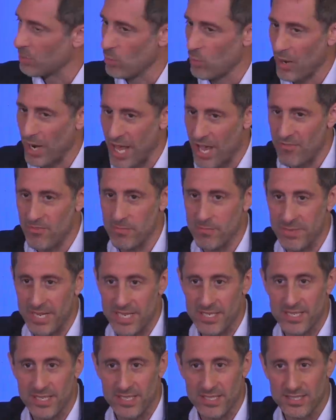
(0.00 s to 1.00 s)
whatever
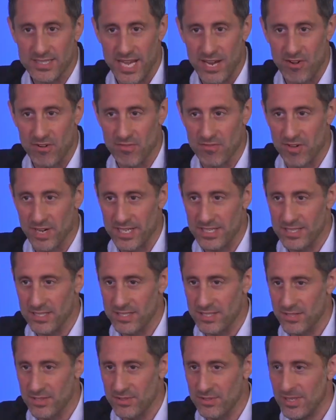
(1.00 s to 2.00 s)
meetings they're invited
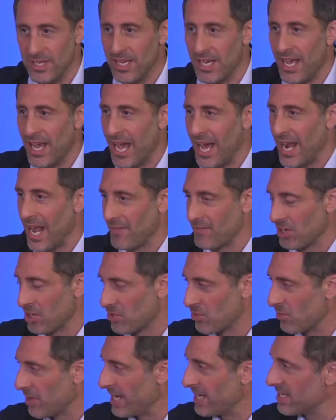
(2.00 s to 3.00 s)
to and have a
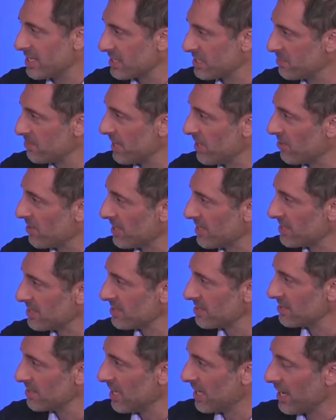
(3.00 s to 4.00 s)
great experience.
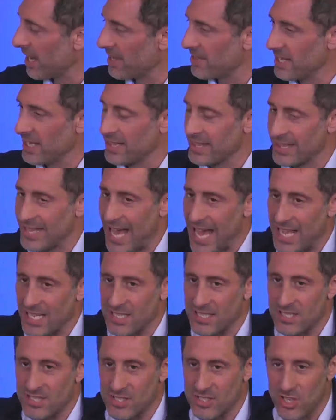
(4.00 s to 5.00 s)
And I think that's
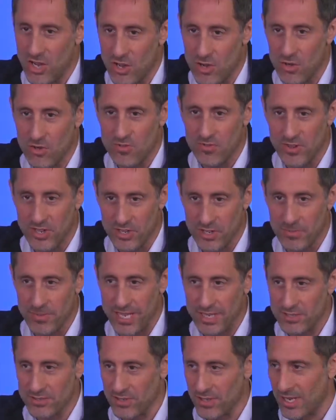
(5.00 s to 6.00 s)
so
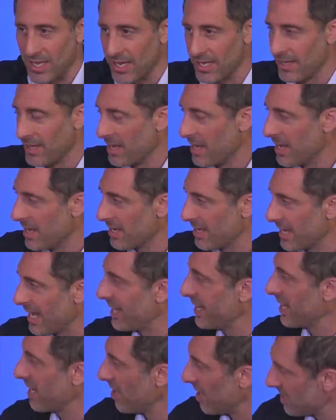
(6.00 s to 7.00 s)
fundamental, like
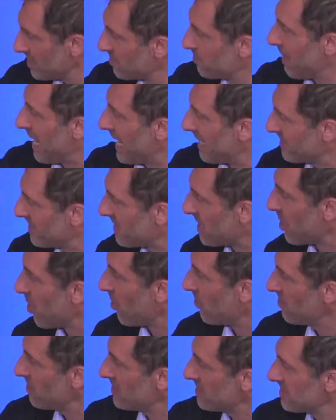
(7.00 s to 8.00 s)
getting us back to the
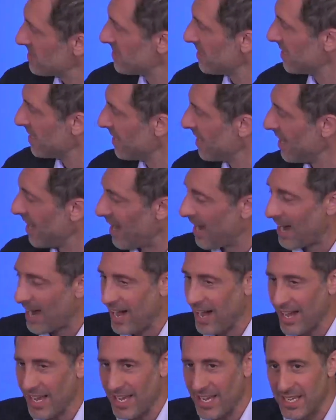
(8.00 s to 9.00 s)
office
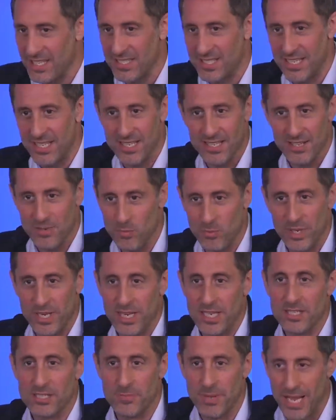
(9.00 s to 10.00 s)
we
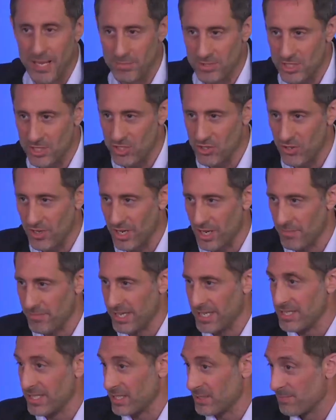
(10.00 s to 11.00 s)
need to be able to join our
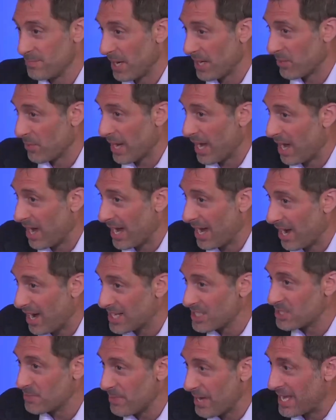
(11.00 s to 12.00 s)
meetings. By the way, I
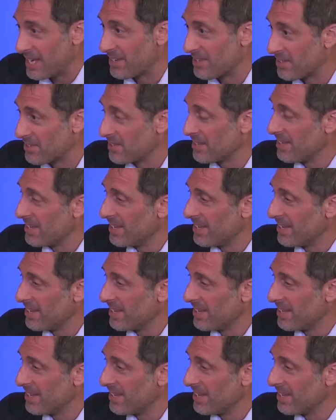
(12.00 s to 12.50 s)
spend